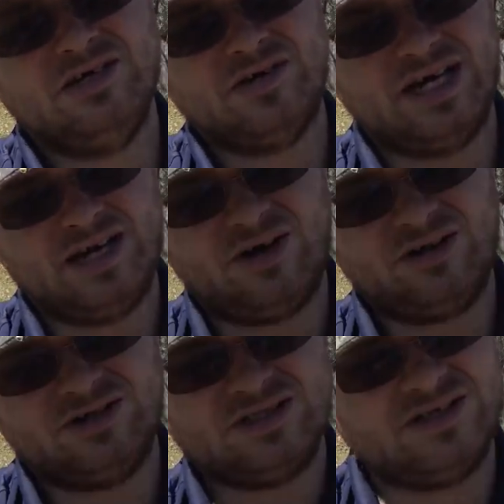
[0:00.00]
Try to get
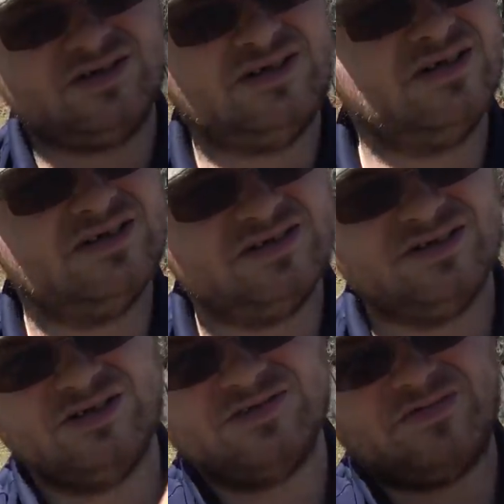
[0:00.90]
all those little,
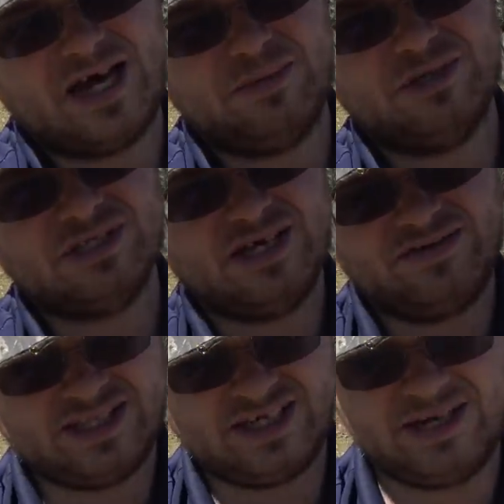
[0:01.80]
those fibers and
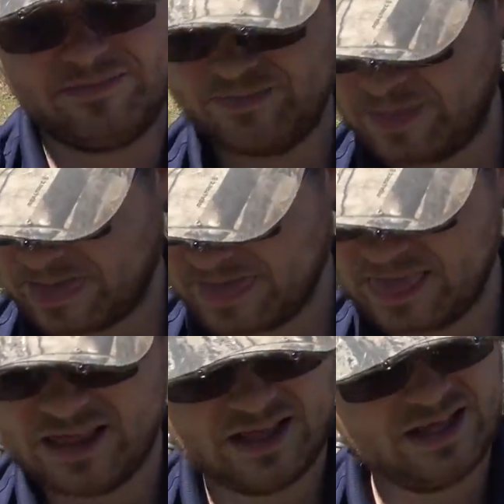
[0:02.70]
everything.
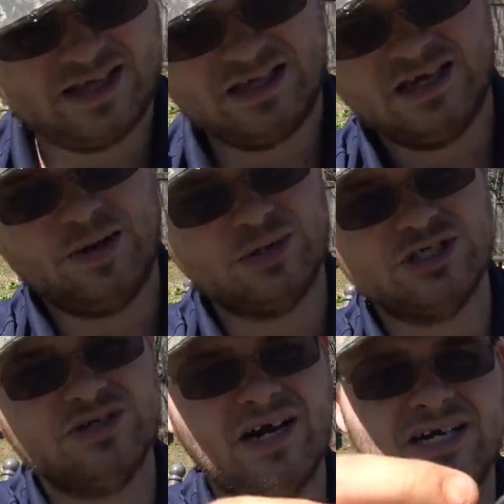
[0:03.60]
Now
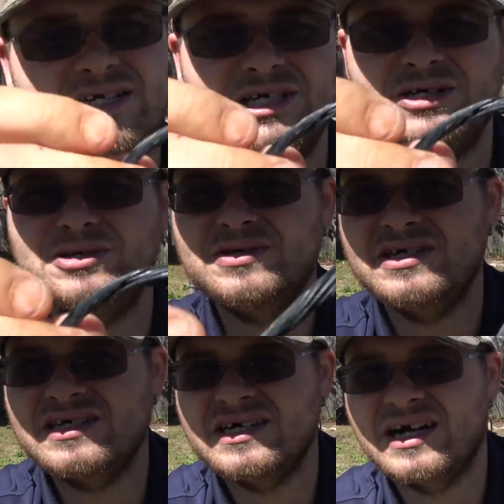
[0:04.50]
what you're trying to do,
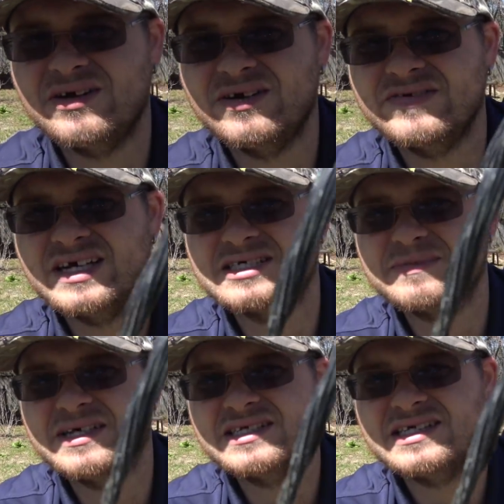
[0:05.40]
I don't know if you guys can
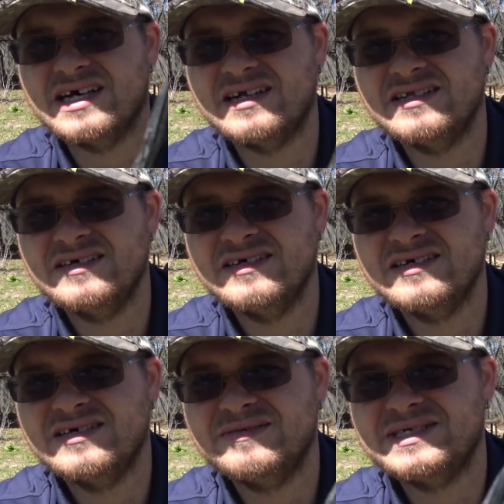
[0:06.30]
be able to tell,
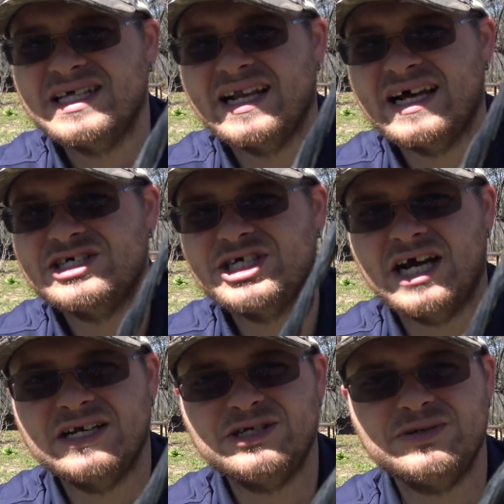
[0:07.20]
see that nice
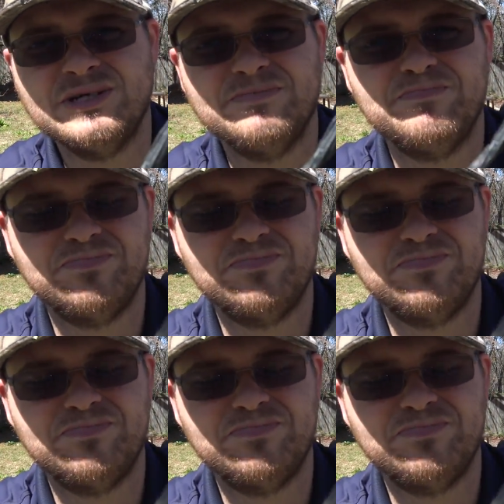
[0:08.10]
shine to it?